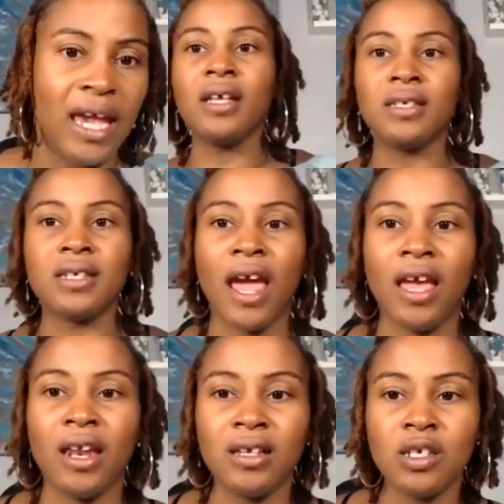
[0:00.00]
today,
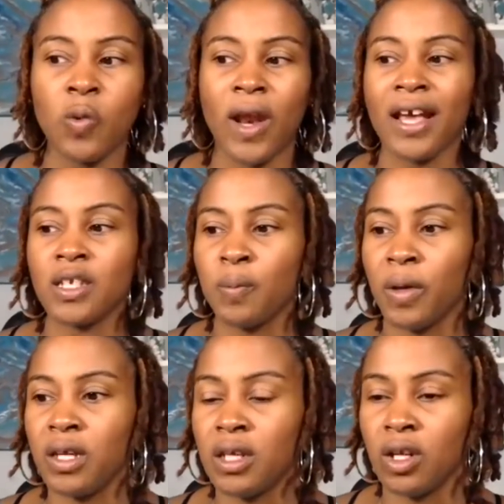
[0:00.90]
and this is what I
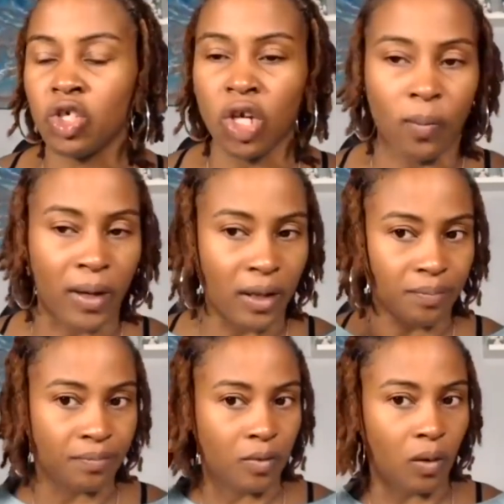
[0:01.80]
explained to the gentleman.
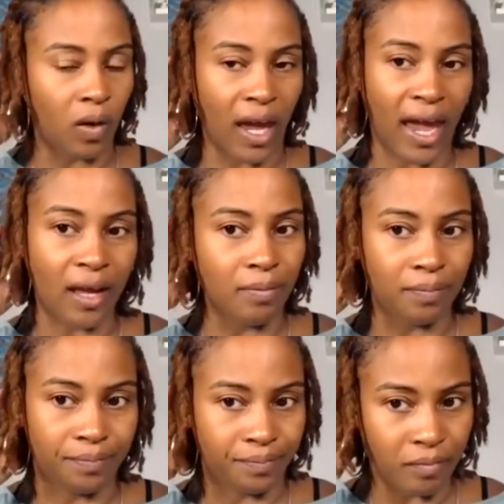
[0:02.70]
Okay.
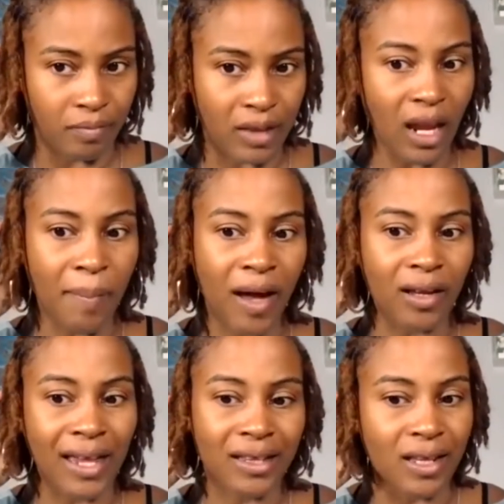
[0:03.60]
Think about it
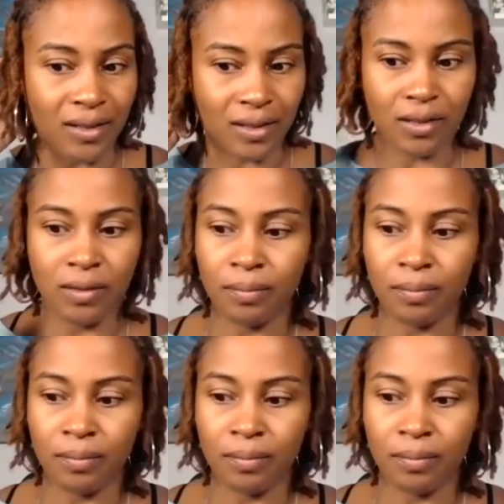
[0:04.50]
like this.